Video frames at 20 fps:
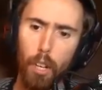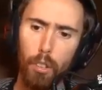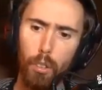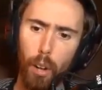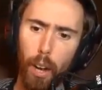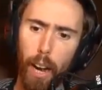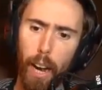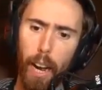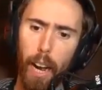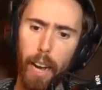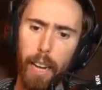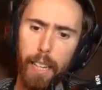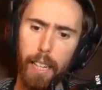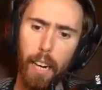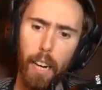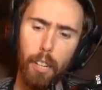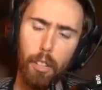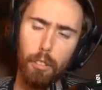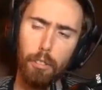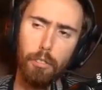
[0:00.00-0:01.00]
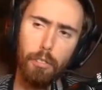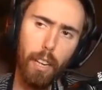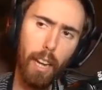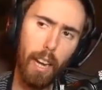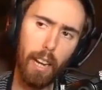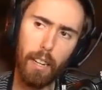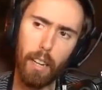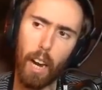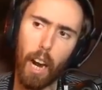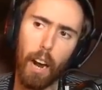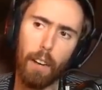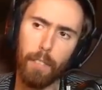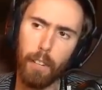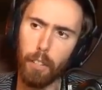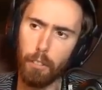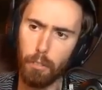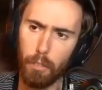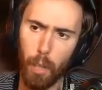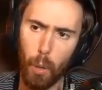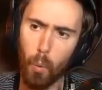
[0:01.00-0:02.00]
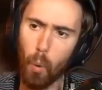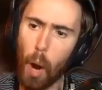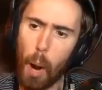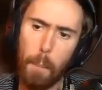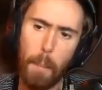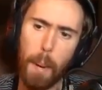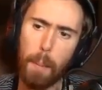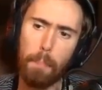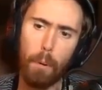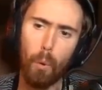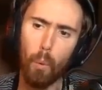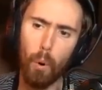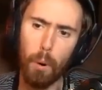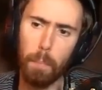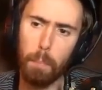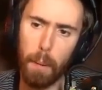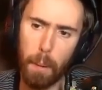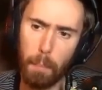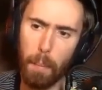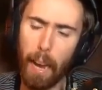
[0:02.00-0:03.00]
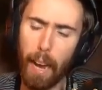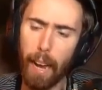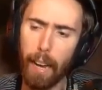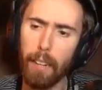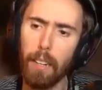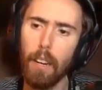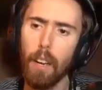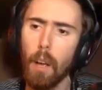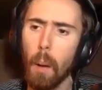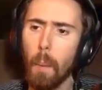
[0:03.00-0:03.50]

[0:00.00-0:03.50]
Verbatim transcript: So I, I, can understand, obviously, why people would be mad,